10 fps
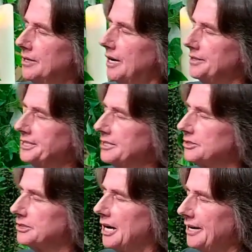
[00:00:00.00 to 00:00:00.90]
on the
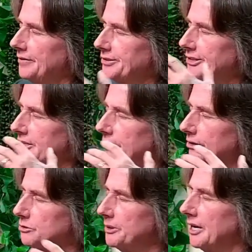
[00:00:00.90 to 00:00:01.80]
inside, the
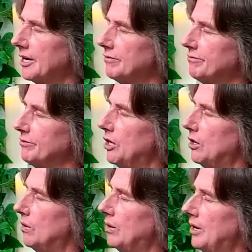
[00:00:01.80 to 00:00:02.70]
tears began to
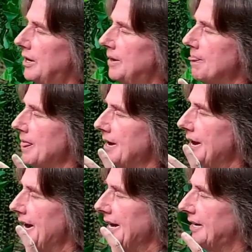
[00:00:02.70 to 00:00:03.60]
flow.
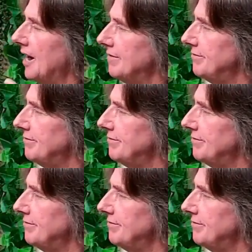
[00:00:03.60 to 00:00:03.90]
And I got